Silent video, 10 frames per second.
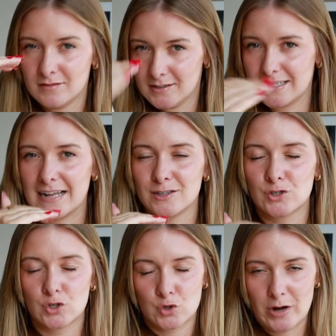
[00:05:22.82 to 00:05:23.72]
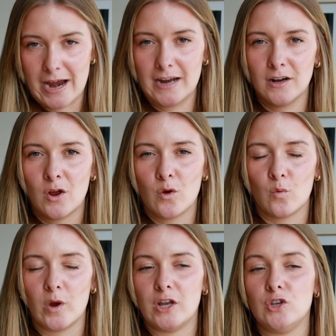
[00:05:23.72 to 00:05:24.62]
set straight
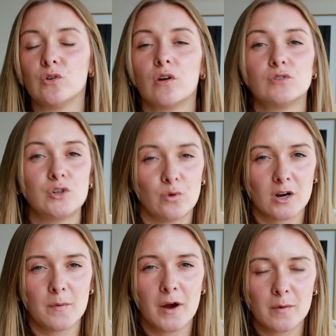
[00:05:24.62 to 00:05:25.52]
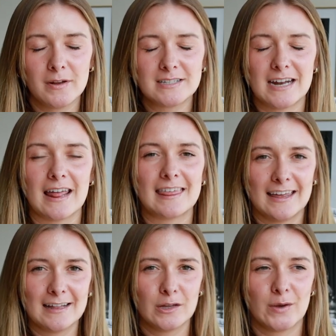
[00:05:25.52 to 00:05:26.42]
when you go tour apartments, and I
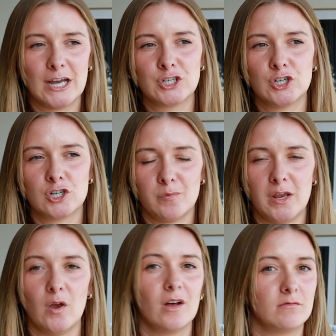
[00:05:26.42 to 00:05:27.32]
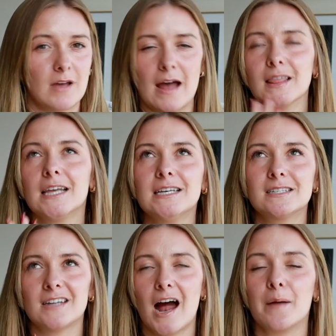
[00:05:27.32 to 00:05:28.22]
think location should be at
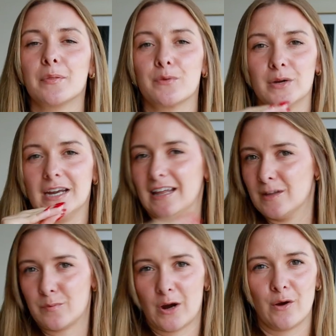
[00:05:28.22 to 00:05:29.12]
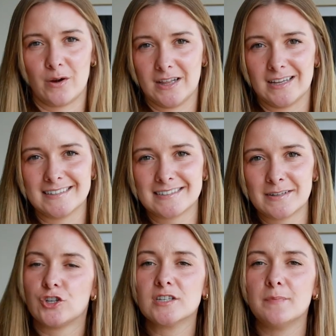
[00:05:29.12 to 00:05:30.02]
least top 3 in the priority
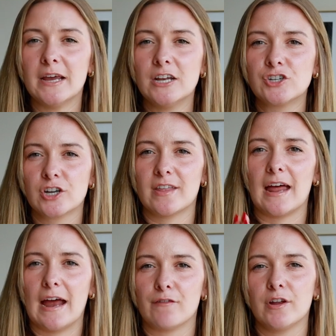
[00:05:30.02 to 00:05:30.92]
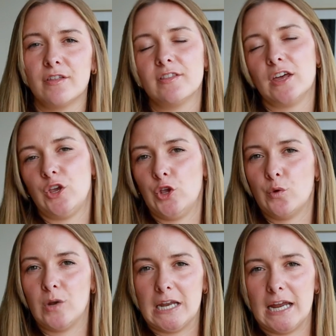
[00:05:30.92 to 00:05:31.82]
list. Just making sure that everything that
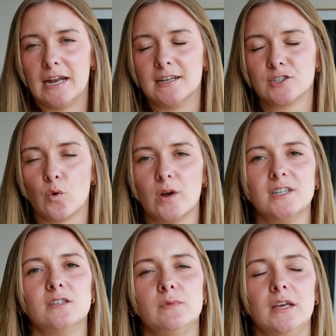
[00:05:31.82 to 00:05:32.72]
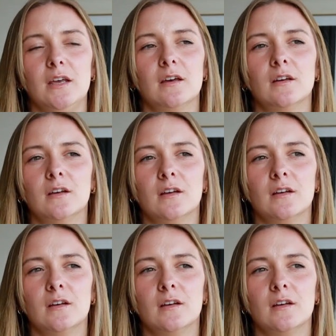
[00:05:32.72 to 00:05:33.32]
you need is going to be